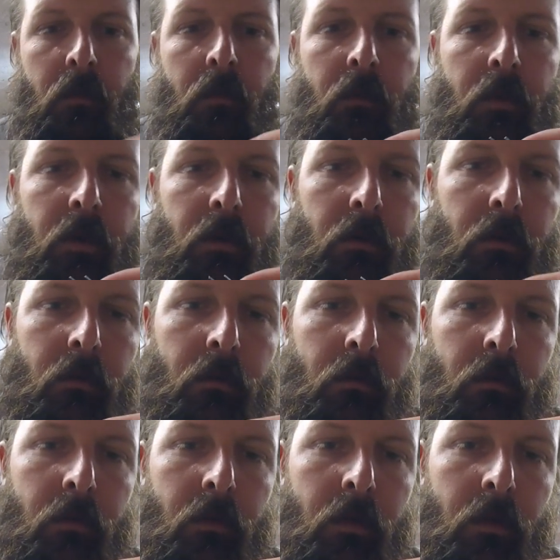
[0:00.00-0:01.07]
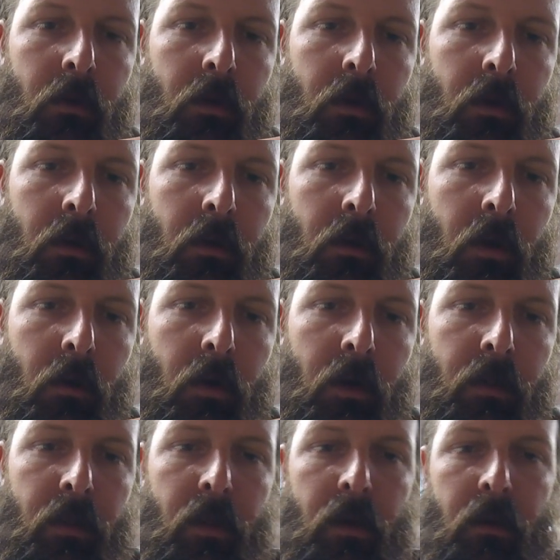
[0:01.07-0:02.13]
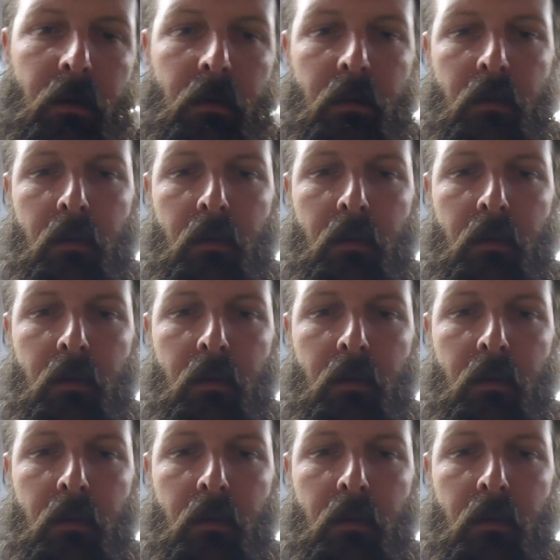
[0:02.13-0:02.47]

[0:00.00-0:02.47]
where it'll go on there.